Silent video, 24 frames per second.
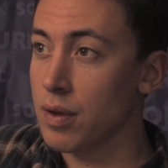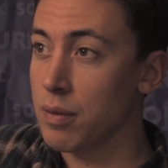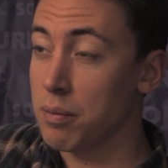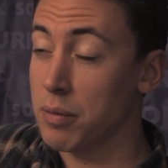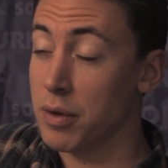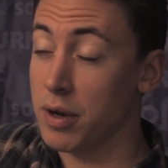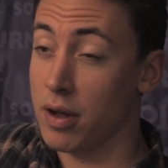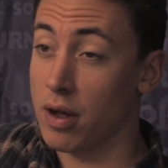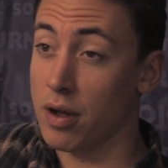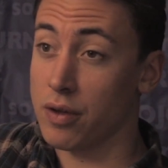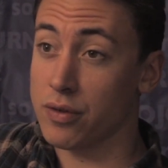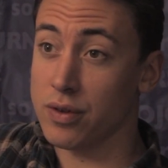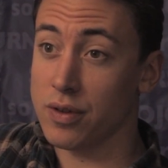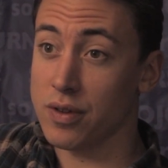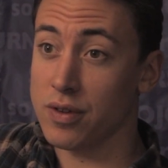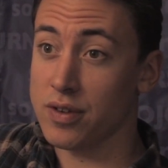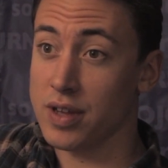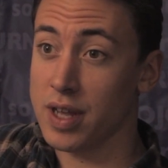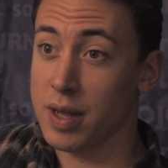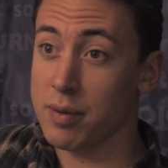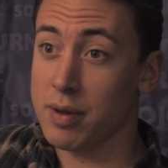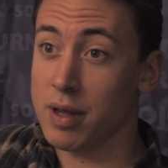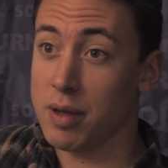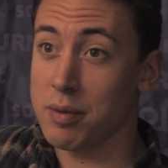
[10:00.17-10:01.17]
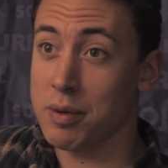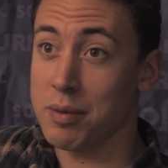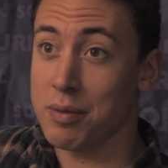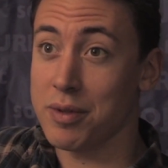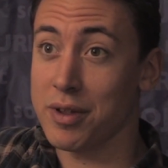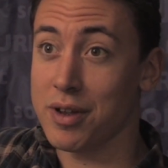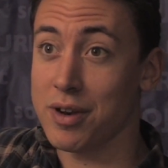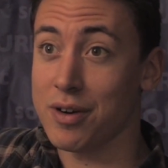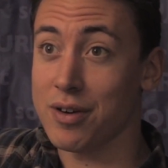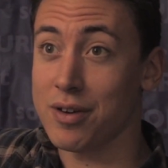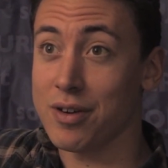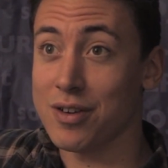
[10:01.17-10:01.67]
But also at the same time, people
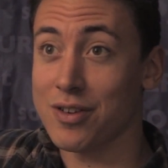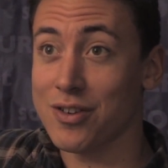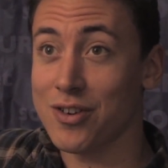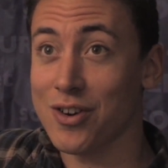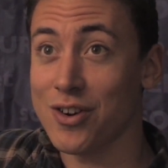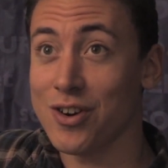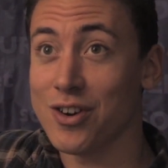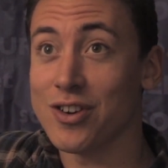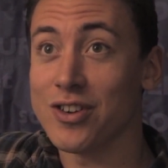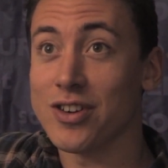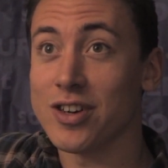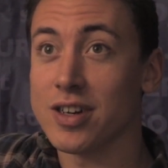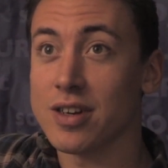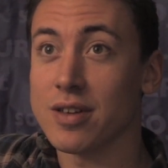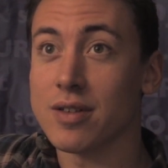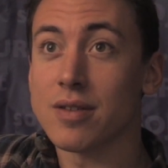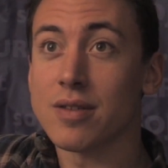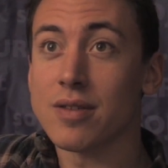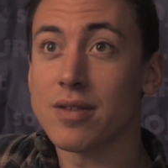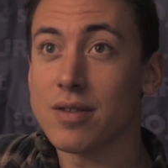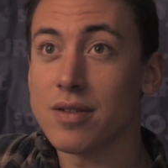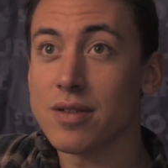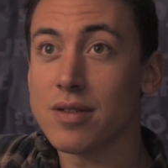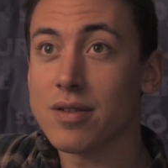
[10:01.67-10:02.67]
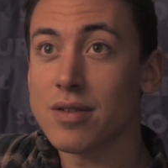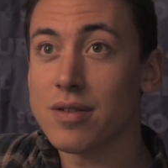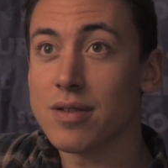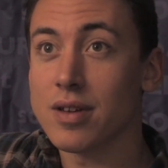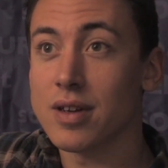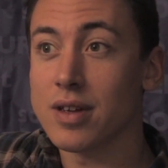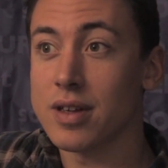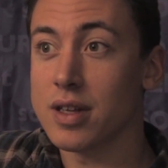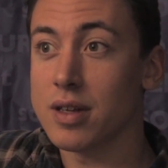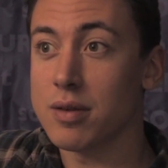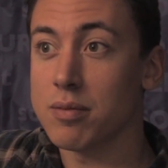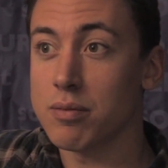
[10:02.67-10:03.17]
that are encouraging
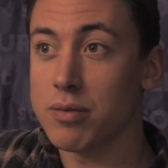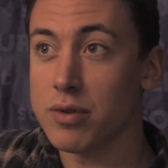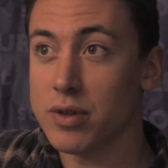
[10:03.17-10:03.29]
and that